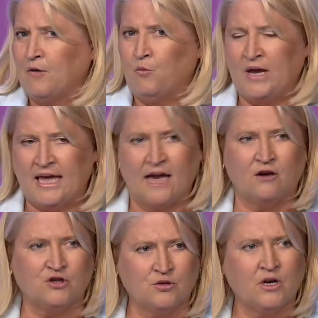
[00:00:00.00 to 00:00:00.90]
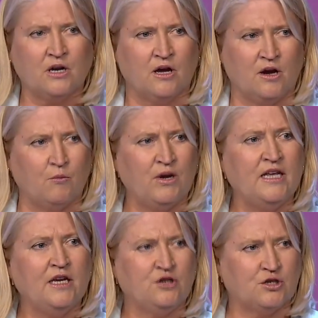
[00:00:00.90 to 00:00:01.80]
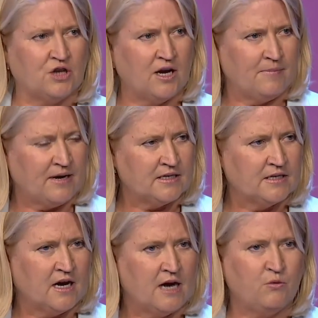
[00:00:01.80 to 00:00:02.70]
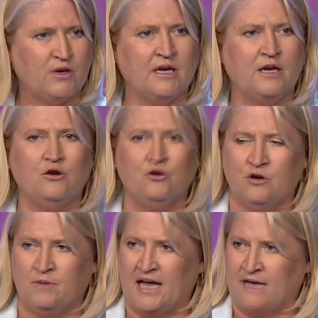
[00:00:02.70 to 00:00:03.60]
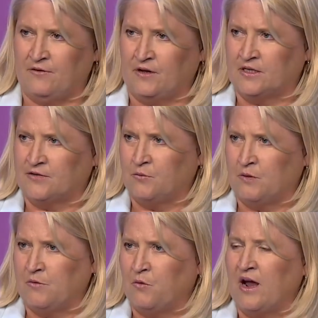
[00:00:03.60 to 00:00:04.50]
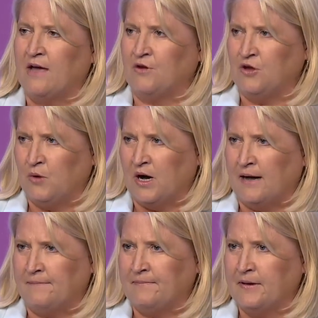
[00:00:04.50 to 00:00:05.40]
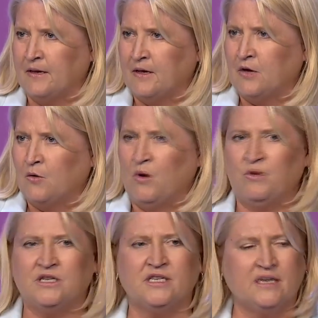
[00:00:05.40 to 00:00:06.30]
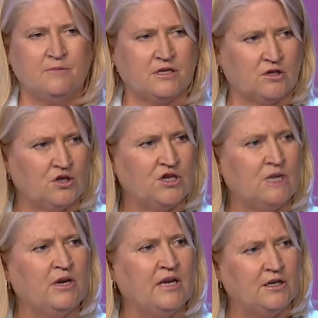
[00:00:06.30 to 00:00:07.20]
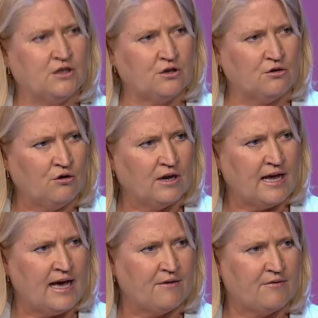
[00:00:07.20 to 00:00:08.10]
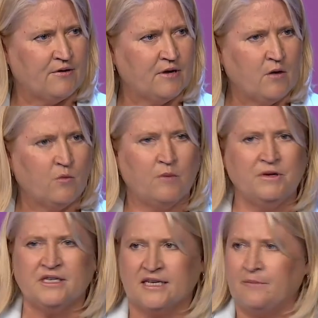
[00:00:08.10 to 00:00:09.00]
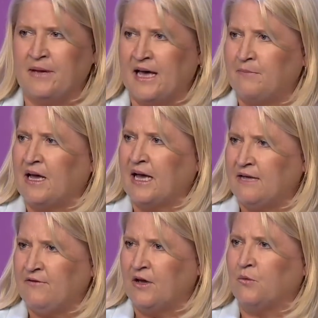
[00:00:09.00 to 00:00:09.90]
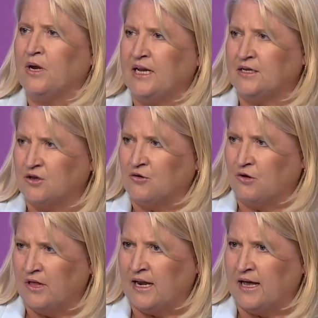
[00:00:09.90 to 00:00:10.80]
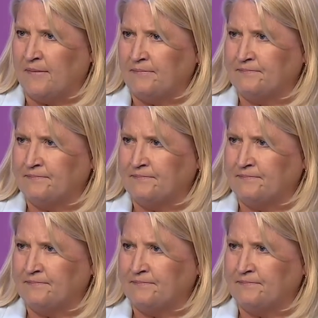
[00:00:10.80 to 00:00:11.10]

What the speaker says: We cannot do it alone. We need you side by side. We need you to be advocates for women wherever you are. When we see misogyny, we need to call it out. When we see bad behaviour, we need to call that out.